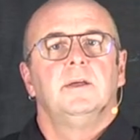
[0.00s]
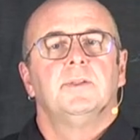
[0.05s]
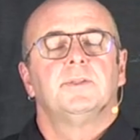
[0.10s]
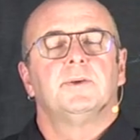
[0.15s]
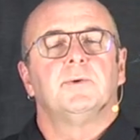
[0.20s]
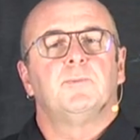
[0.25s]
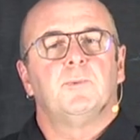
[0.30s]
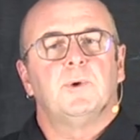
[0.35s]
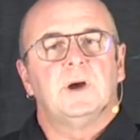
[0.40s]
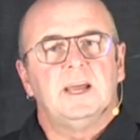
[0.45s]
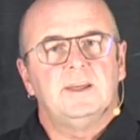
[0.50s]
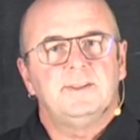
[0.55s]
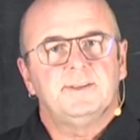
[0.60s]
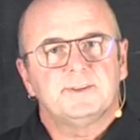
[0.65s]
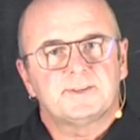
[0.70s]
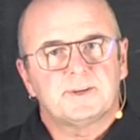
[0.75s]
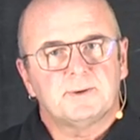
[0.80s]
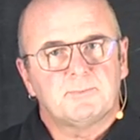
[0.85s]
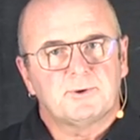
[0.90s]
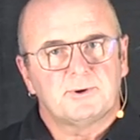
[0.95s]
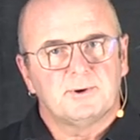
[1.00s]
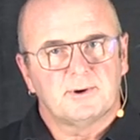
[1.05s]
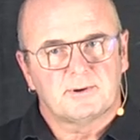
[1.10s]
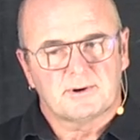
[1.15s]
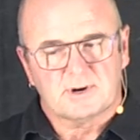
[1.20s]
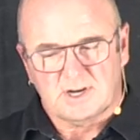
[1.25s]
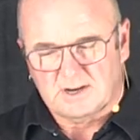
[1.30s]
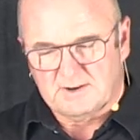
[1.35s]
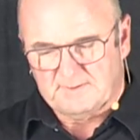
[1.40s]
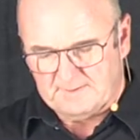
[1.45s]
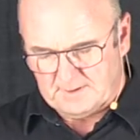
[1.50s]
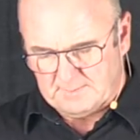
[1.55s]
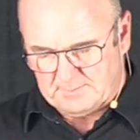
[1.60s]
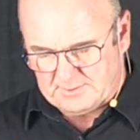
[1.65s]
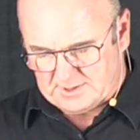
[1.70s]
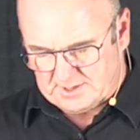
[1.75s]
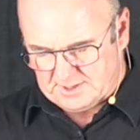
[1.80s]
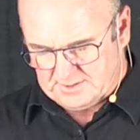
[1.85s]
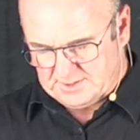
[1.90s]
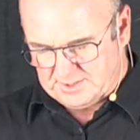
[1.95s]
The way the de Bruijn graph
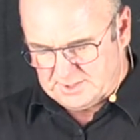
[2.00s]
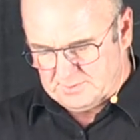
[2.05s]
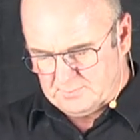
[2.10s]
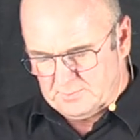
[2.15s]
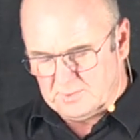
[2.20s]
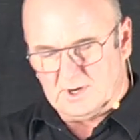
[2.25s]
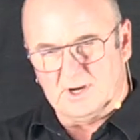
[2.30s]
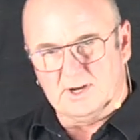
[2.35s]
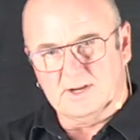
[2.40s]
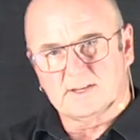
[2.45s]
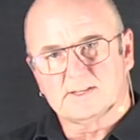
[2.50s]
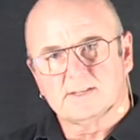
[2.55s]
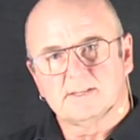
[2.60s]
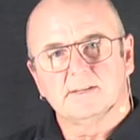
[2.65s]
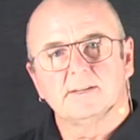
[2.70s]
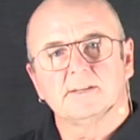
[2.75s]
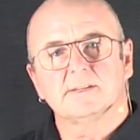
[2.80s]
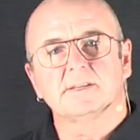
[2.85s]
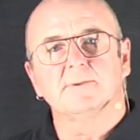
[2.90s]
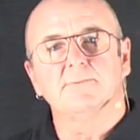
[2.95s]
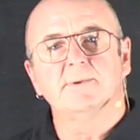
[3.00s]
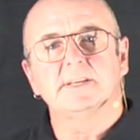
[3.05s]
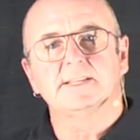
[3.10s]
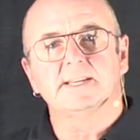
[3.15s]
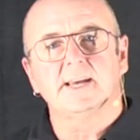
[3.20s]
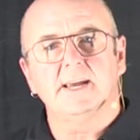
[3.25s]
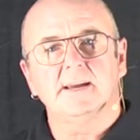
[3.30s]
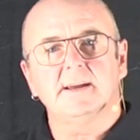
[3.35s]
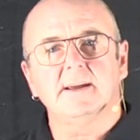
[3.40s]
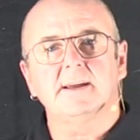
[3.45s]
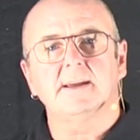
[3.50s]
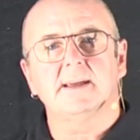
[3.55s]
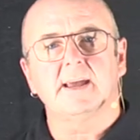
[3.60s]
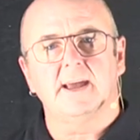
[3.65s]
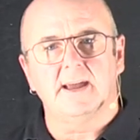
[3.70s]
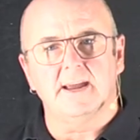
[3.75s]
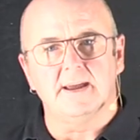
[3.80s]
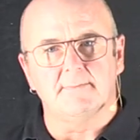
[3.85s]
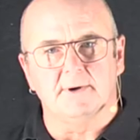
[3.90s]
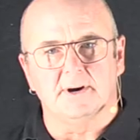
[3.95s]
approach works is that we take a
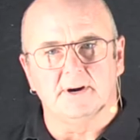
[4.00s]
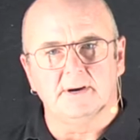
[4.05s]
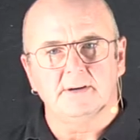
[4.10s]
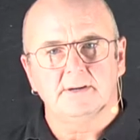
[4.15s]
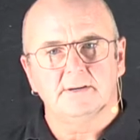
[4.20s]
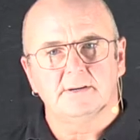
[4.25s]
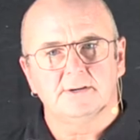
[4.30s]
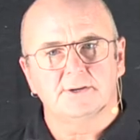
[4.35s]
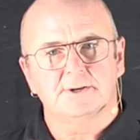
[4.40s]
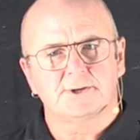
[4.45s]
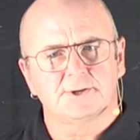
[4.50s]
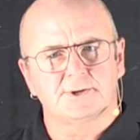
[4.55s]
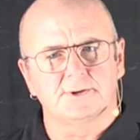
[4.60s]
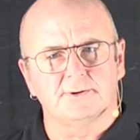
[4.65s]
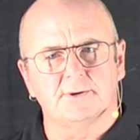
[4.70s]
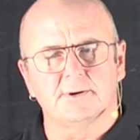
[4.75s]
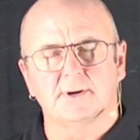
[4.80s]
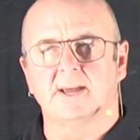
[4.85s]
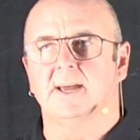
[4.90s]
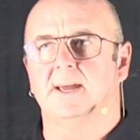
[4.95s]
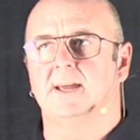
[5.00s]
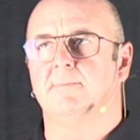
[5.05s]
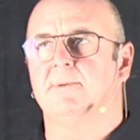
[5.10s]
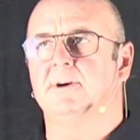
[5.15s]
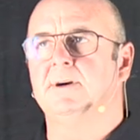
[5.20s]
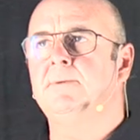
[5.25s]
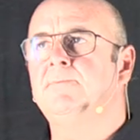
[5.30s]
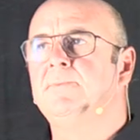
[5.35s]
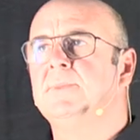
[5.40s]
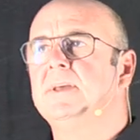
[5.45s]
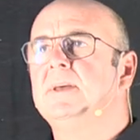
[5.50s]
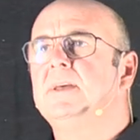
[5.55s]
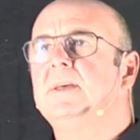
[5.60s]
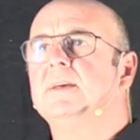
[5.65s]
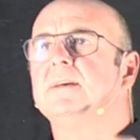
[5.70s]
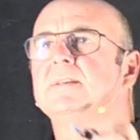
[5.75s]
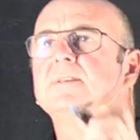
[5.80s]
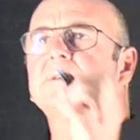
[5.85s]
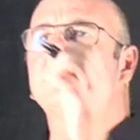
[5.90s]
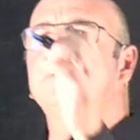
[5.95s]
k-mer, a short k-mer,
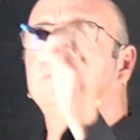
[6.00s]
and so